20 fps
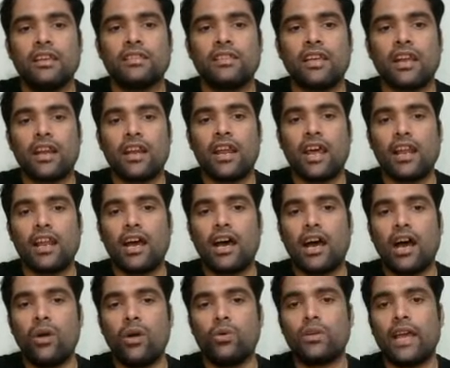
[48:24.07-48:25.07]
The run
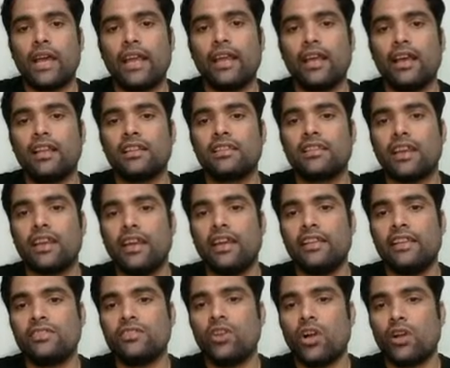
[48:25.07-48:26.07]
out angle thread
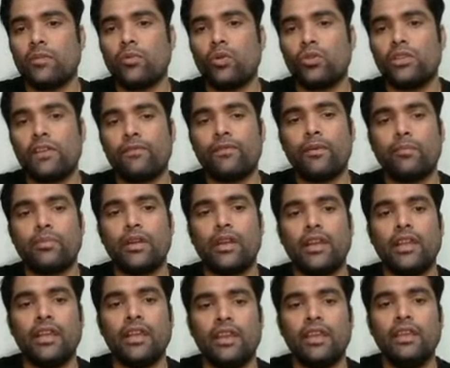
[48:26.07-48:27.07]
is not more than 15
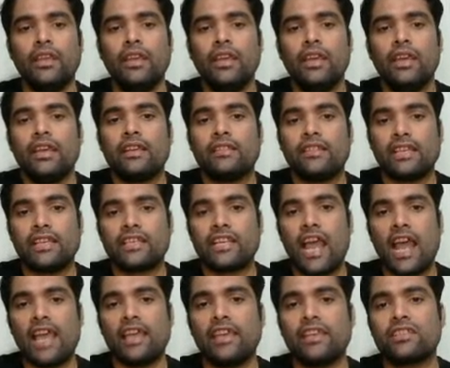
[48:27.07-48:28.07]
degree. The
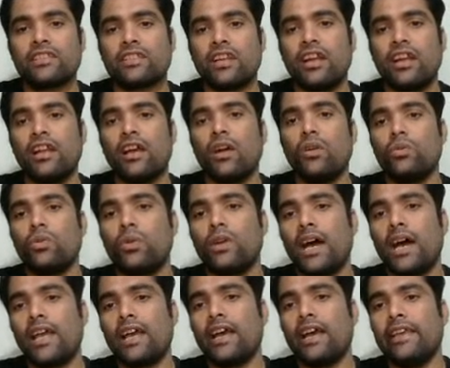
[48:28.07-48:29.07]
shank is turned down to
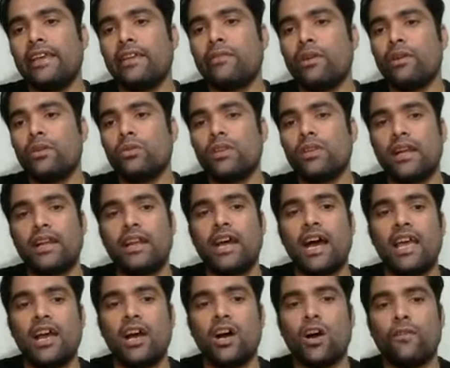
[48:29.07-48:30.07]
dia equal to the
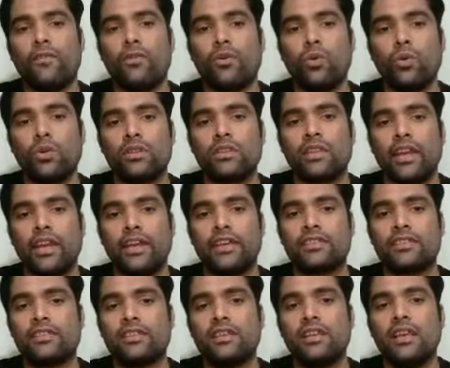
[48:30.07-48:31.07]
dia of root
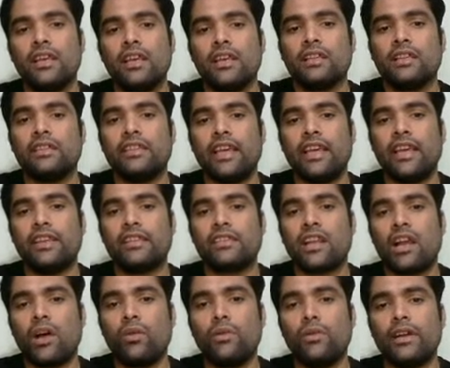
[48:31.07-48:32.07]
threads. There is
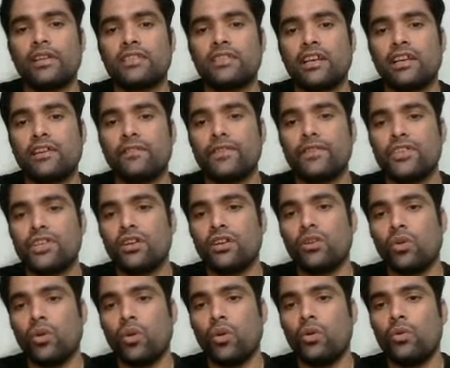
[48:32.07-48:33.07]
rounded circumferential
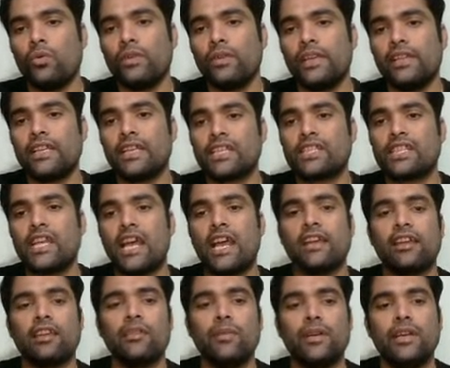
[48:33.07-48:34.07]
groove in the
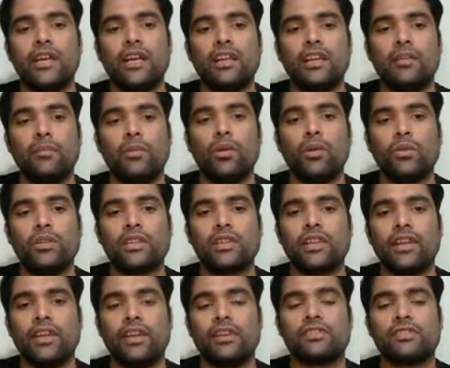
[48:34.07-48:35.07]
shank immediately below the
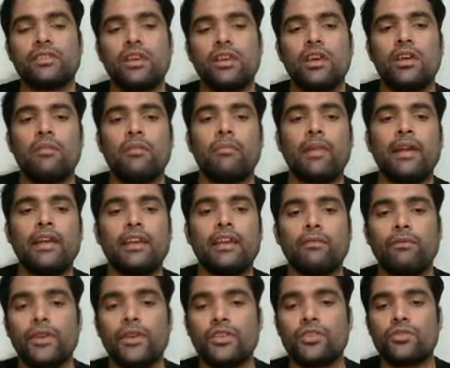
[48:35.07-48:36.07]
threads. My dear,
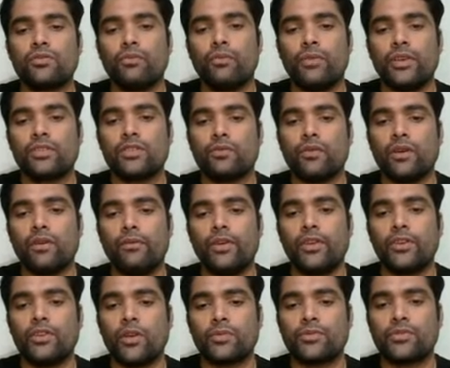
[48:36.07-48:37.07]

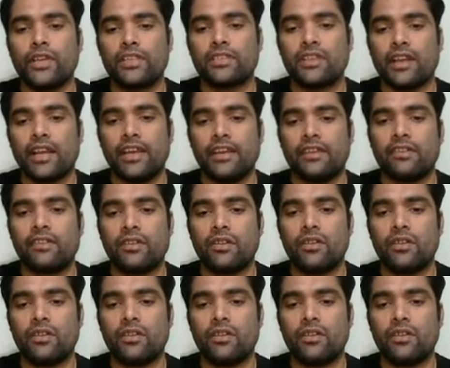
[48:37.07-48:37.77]
which option is right?